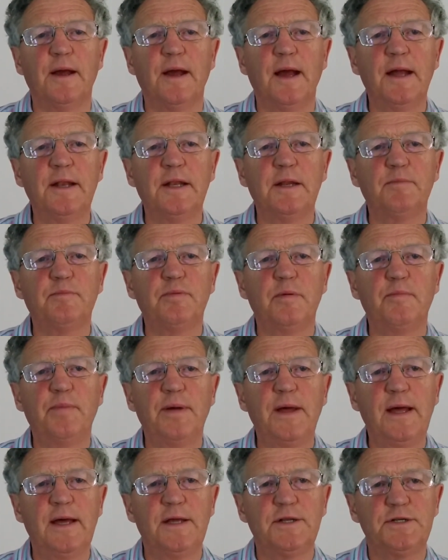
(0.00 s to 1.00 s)
And it
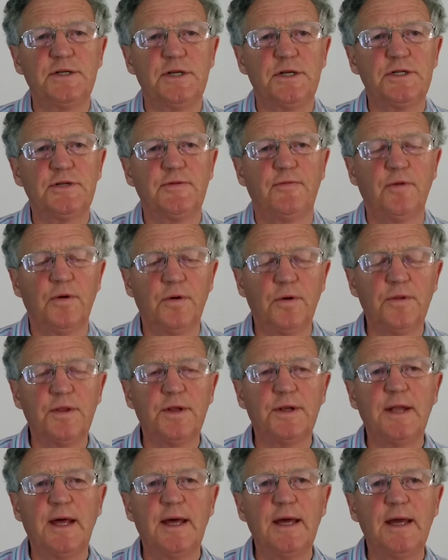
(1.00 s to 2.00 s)
prepares us for the
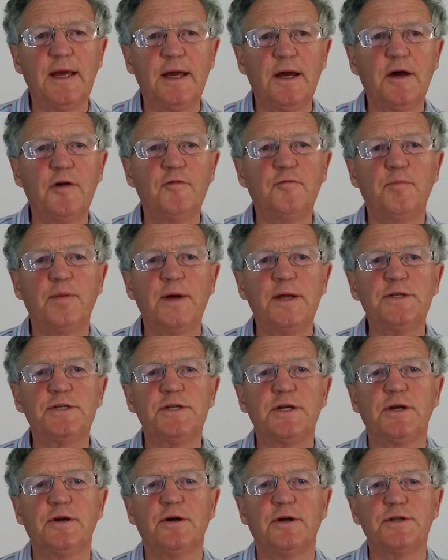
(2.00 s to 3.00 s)
day of
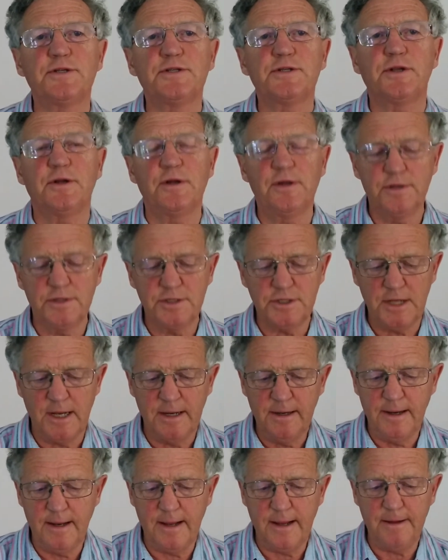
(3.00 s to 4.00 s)
Pentecost on
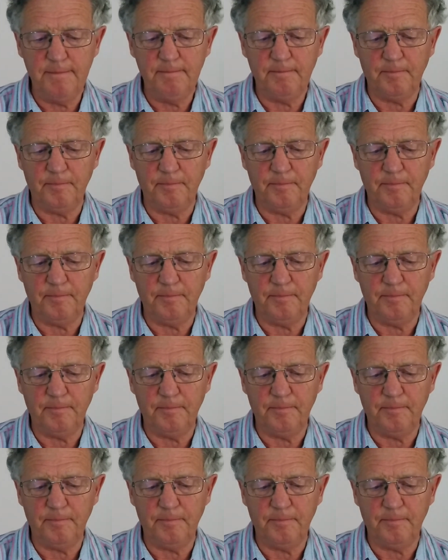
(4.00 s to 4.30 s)
Sunday.